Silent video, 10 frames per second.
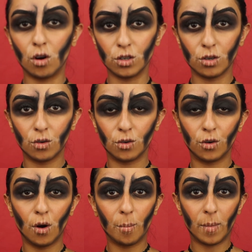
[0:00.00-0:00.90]

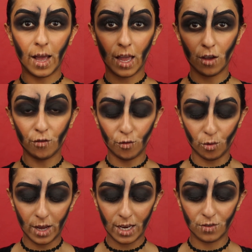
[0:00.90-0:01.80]
contour my
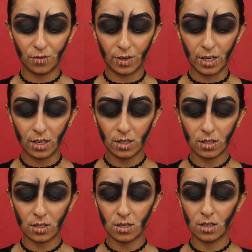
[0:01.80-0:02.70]
forehead
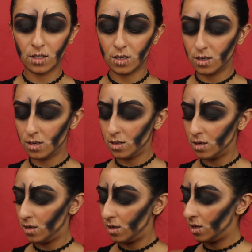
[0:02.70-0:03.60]
first.
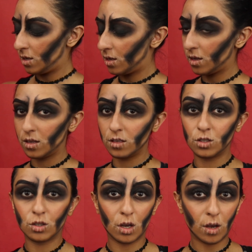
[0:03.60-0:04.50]

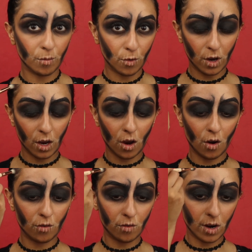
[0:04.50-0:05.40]
So I'm going
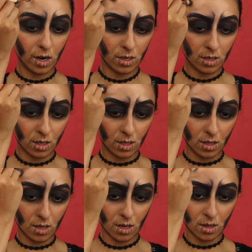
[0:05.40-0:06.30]
right
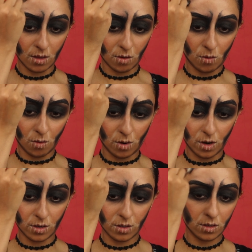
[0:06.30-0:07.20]
in the
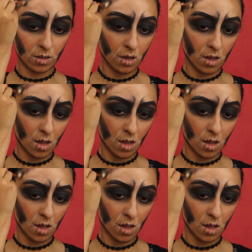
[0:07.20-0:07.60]
corners